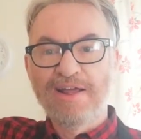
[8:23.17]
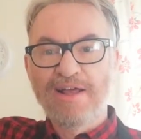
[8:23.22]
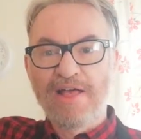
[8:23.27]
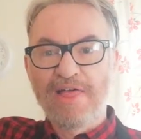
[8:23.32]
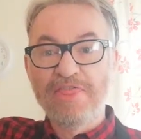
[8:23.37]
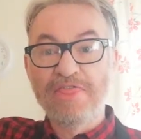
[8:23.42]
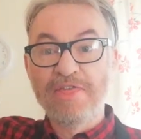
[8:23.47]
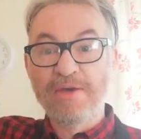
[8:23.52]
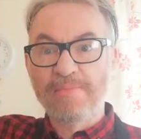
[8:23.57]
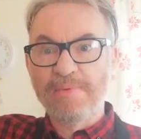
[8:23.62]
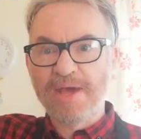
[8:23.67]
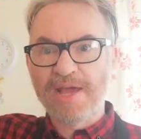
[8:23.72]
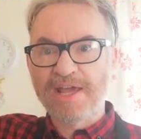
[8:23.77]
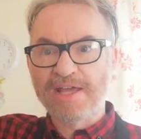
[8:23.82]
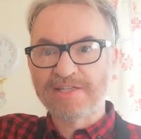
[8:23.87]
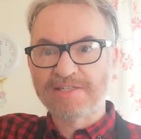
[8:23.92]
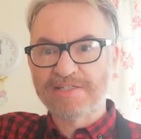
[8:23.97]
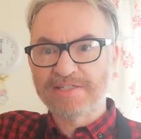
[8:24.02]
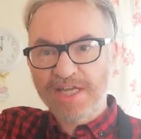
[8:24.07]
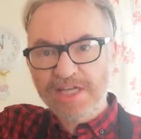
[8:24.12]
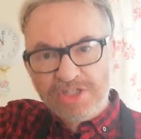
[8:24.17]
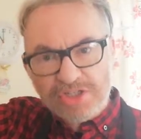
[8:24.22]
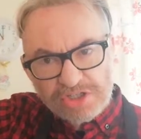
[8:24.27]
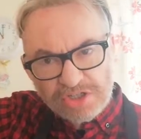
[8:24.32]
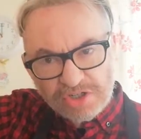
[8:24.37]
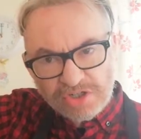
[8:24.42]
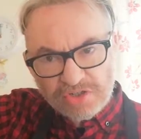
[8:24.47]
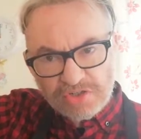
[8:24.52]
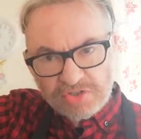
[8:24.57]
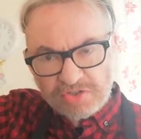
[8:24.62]
the base. It
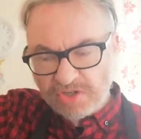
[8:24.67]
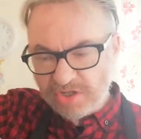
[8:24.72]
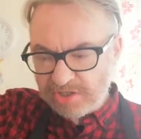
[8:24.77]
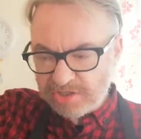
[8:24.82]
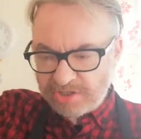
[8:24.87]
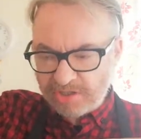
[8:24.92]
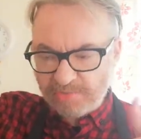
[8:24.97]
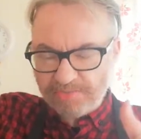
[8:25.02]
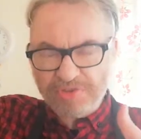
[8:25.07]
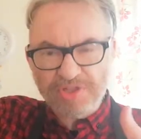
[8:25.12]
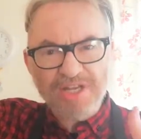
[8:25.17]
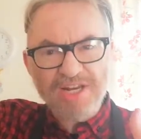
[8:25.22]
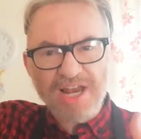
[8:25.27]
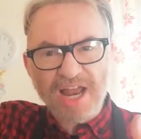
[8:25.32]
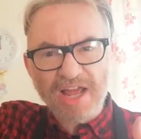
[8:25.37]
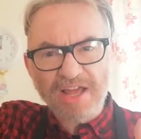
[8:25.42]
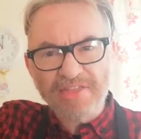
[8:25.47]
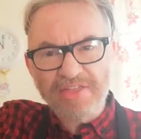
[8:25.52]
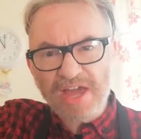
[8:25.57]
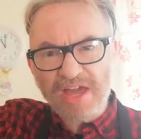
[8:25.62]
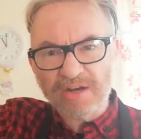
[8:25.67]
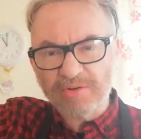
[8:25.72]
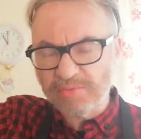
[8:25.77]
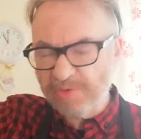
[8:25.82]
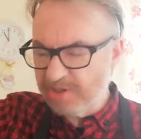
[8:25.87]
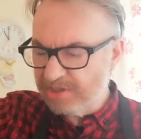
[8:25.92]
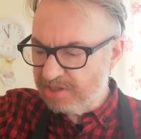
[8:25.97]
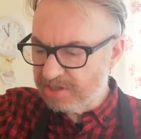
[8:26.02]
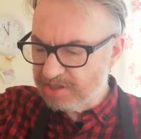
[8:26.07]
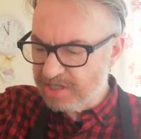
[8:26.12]
should look something like that,
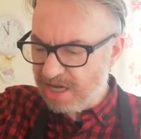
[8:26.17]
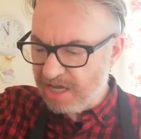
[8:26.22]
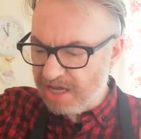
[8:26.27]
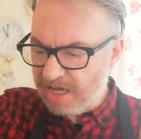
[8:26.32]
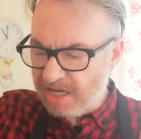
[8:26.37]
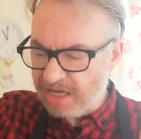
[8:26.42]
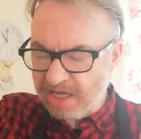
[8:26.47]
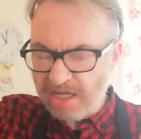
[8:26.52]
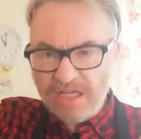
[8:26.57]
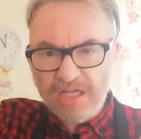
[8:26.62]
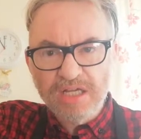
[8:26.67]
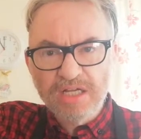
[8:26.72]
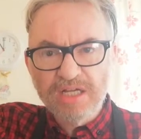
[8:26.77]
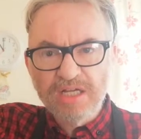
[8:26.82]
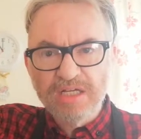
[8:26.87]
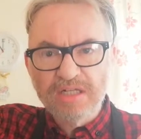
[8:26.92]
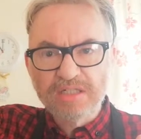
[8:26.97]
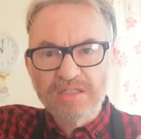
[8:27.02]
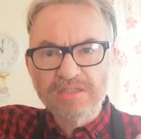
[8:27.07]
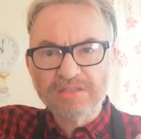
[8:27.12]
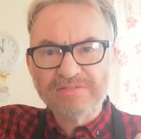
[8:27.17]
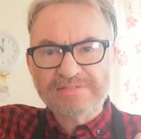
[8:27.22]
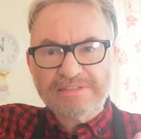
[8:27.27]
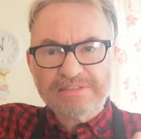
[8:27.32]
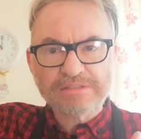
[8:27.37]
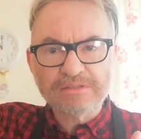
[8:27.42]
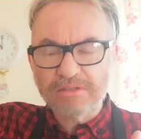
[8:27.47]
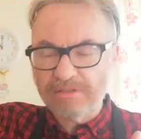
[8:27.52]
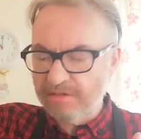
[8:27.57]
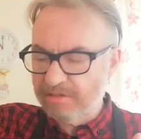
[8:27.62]
which is like old